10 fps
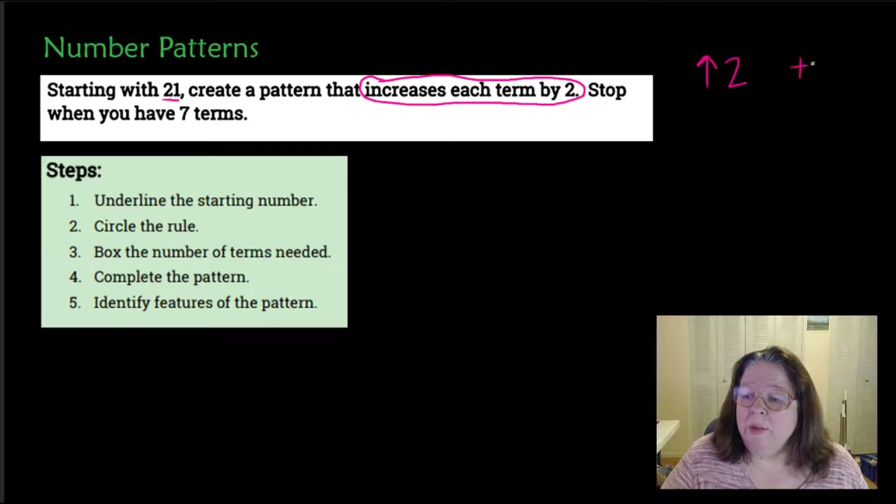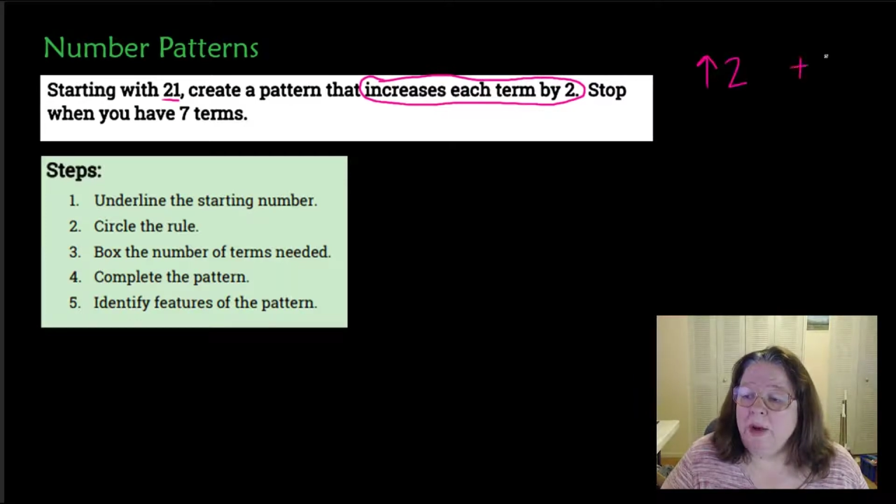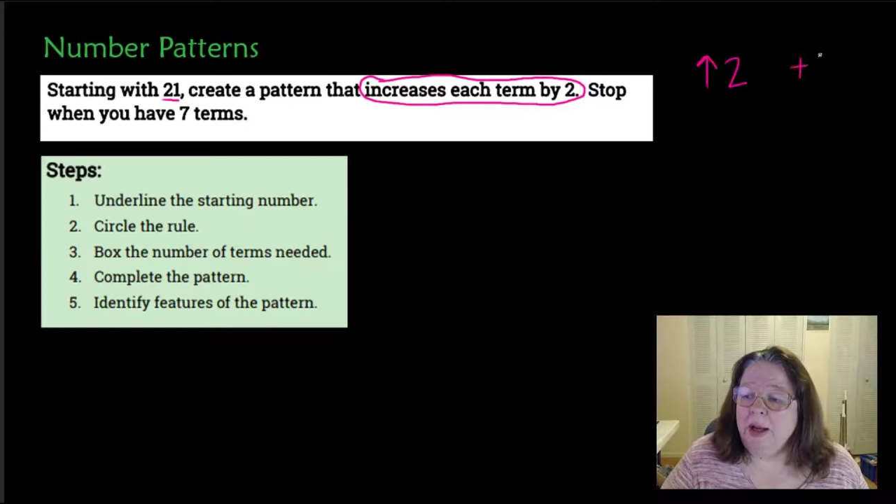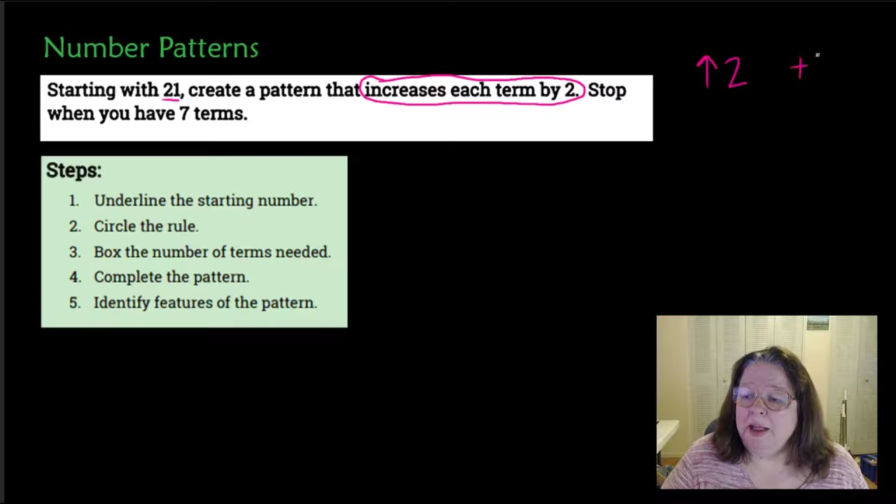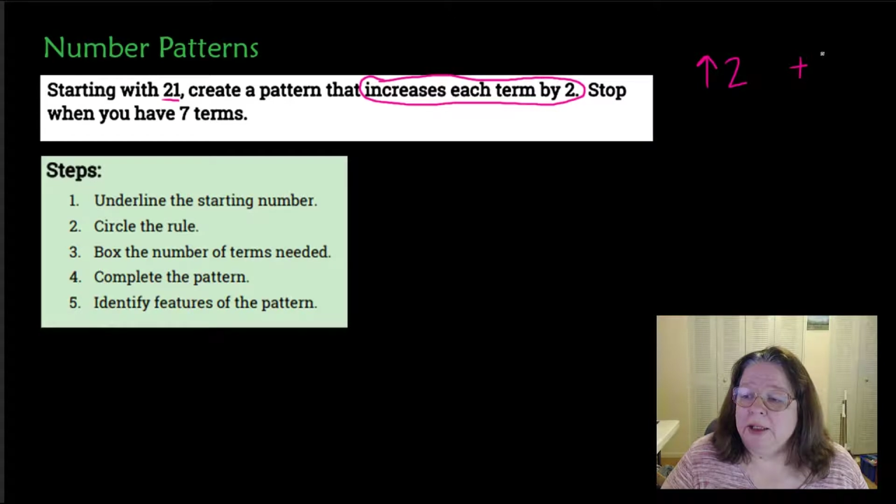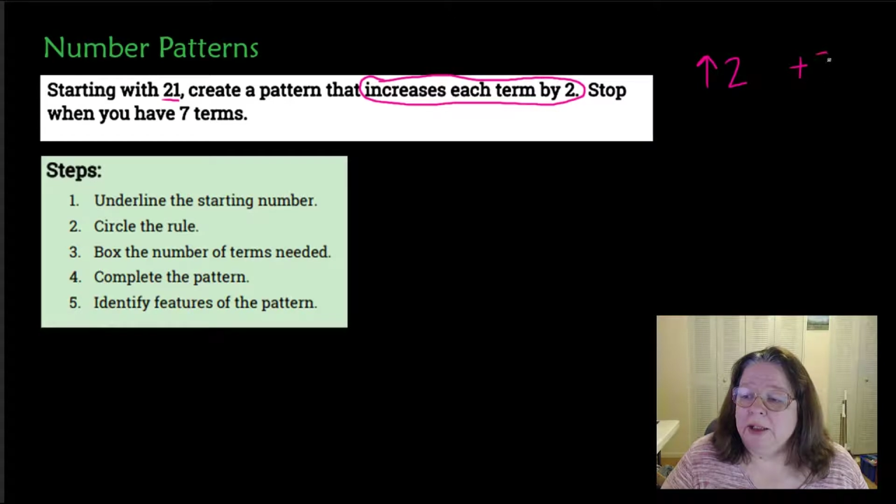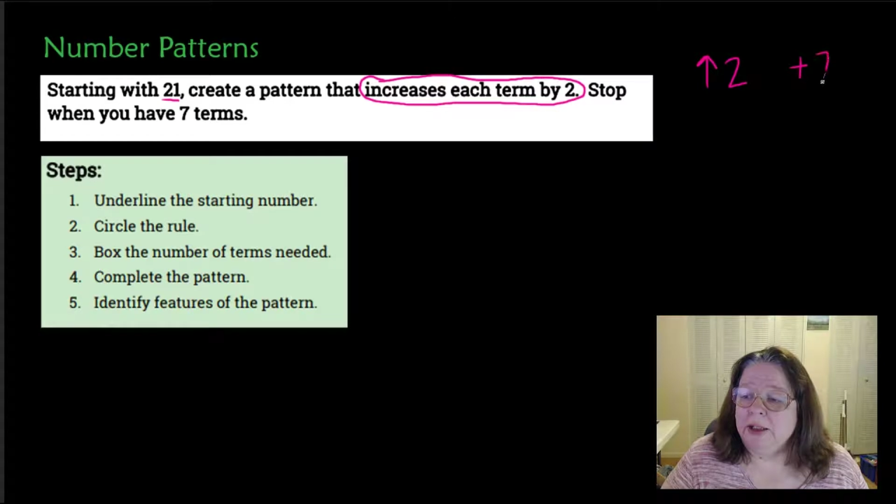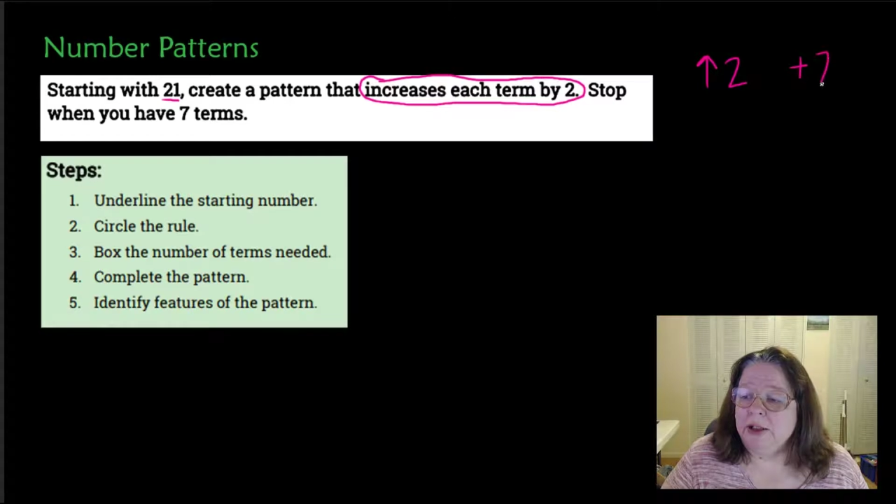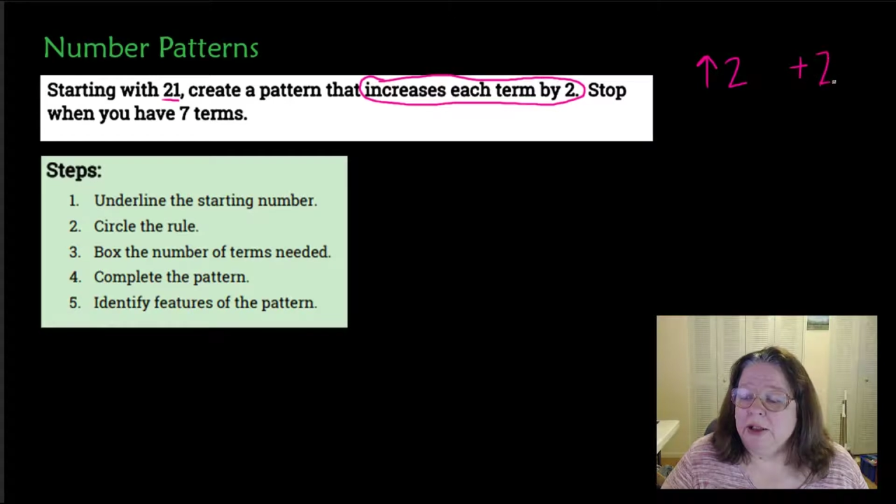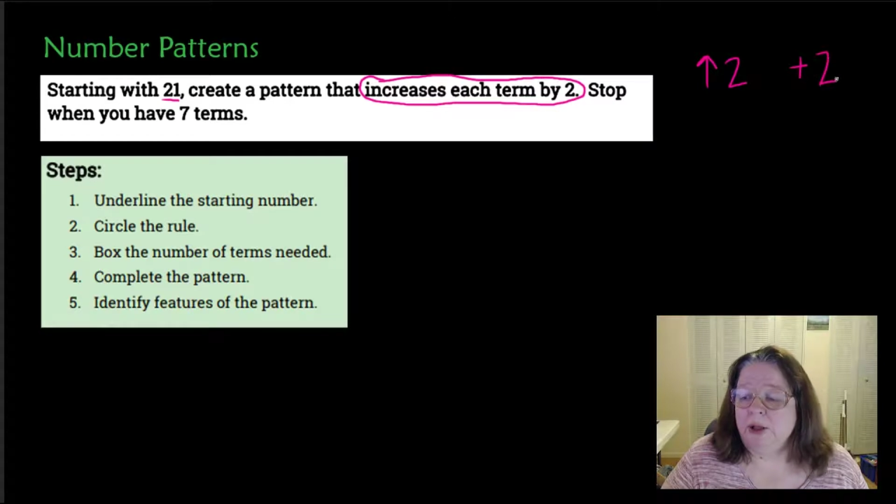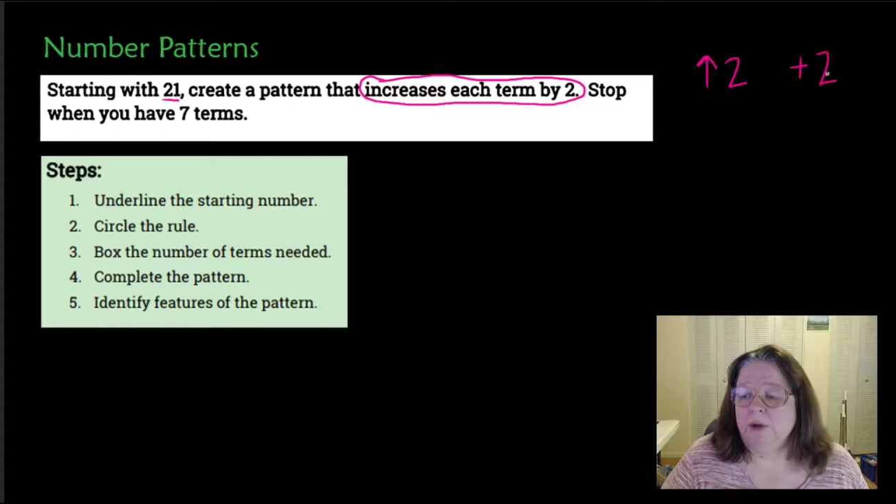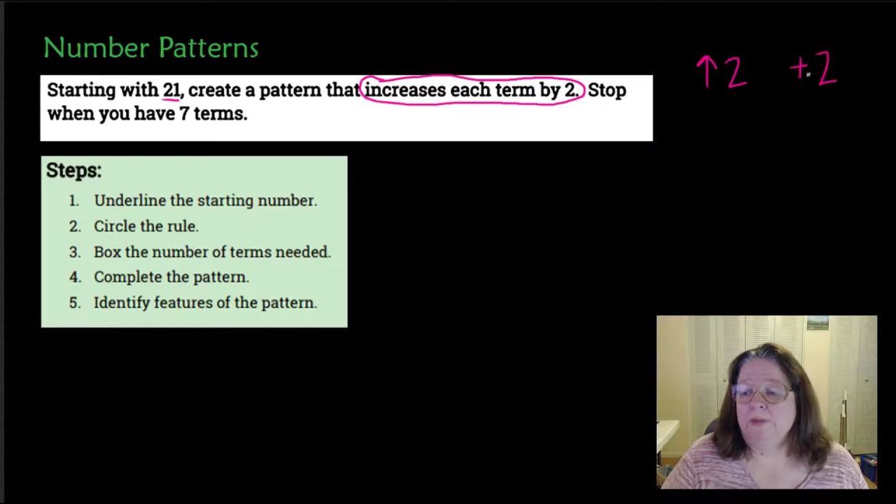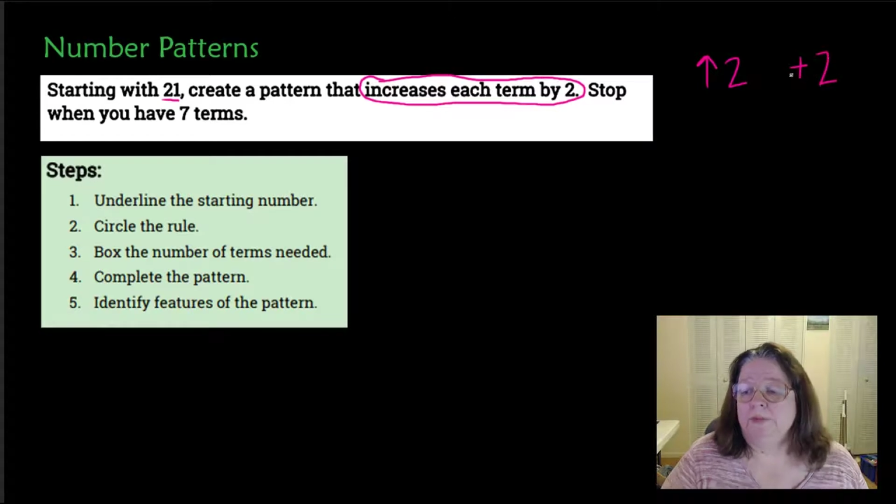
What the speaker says: plus 2.